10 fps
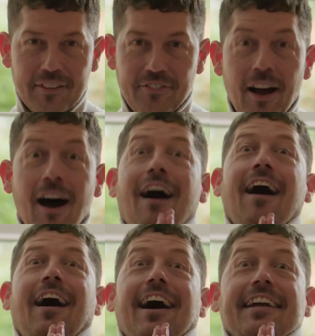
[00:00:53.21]

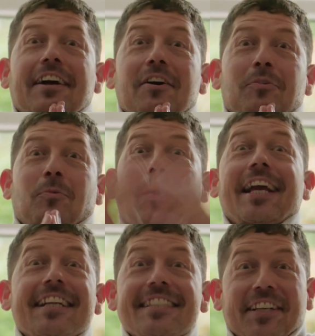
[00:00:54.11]
I can't
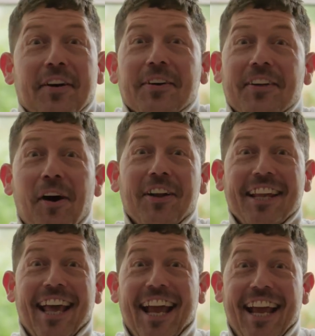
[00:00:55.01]
wait to go on
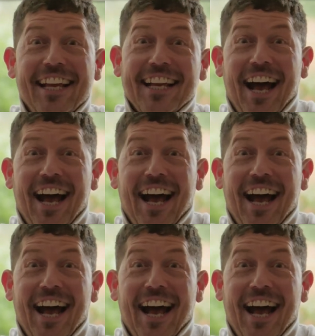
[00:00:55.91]
holiday.